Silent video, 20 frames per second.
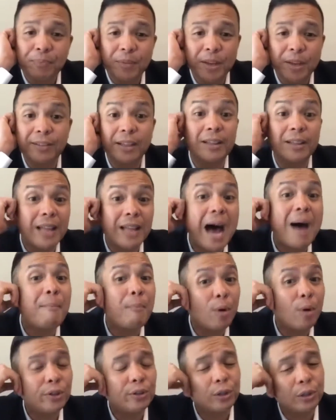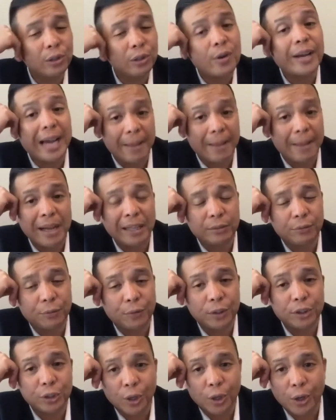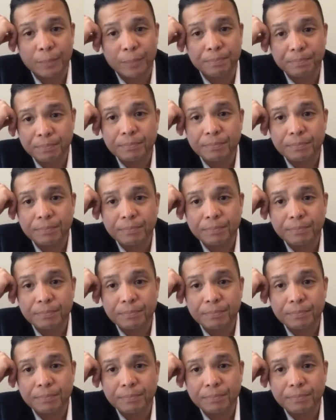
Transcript: There's a lot more to look at, that's for sure.